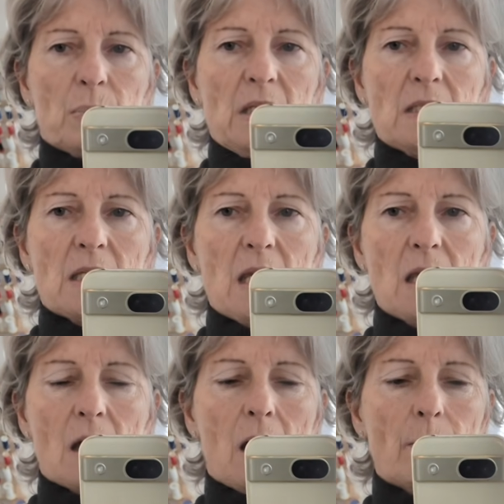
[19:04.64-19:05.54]
piece
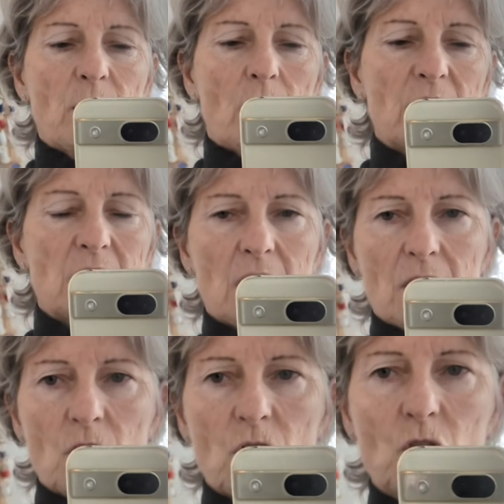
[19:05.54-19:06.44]
here. I mean,
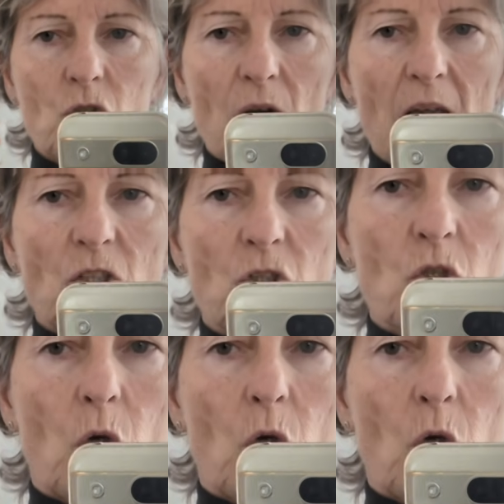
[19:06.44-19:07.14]
obviously it's a stretch